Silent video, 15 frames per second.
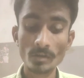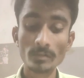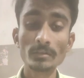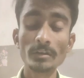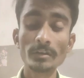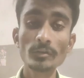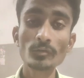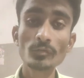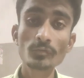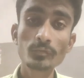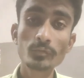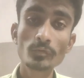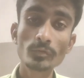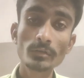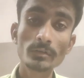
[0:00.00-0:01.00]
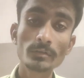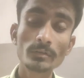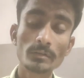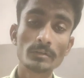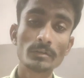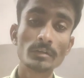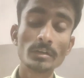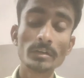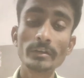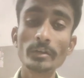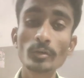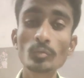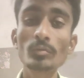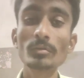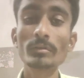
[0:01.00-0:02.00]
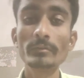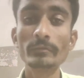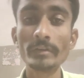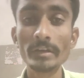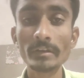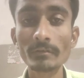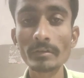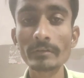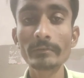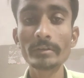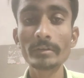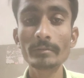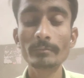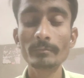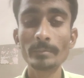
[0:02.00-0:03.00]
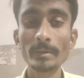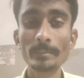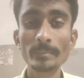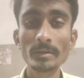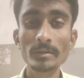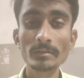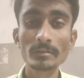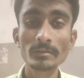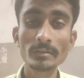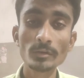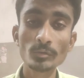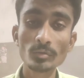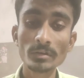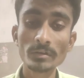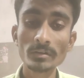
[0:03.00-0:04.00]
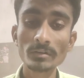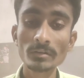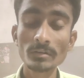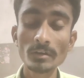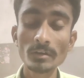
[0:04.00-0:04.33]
The new food, new whenever we prepare new drug